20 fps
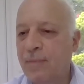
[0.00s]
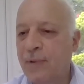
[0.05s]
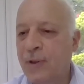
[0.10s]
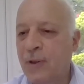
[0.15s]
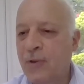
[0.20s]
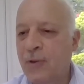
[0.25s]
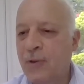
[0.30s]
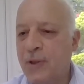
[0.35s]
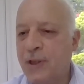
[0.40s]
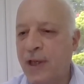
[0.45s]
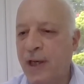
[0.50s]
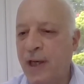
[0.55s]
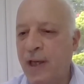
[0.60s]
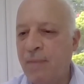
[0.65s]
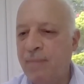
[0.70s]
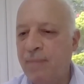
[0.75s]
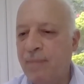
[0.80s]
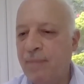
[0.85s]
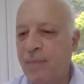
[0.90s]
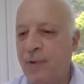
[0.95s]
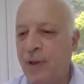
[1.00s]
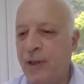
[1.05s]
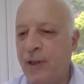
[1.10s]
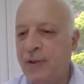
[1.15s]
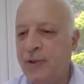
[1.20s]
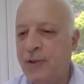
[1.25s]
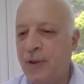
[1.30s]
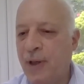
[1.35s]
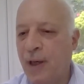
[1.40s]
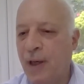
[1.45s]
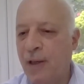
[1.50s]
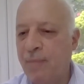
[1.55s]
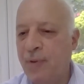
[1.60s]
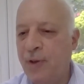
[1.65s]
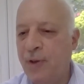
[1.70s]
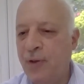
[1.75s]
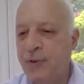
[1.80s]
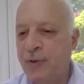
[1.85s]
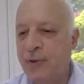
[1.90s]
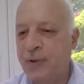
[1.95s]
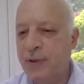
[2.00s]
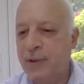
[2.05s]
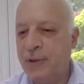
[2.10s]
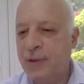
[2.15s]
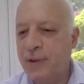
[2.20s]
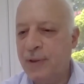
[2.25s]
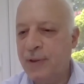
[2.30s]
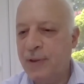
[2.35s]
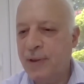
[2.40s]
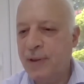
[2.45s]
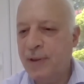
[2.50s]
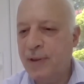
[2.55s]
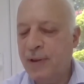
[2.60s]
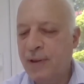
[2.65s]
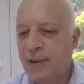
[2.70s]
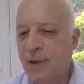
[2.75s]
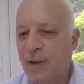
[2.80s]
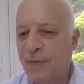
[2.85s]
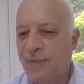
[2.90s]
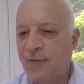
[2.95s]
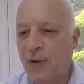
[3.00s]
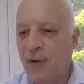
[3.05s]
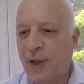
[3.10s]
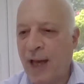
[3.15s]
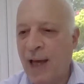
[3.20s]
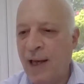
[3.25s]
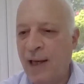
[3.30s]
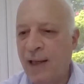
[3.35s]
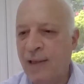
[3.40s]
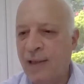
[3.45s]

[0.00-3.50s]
Dr. Salim, you need to unmute if you can.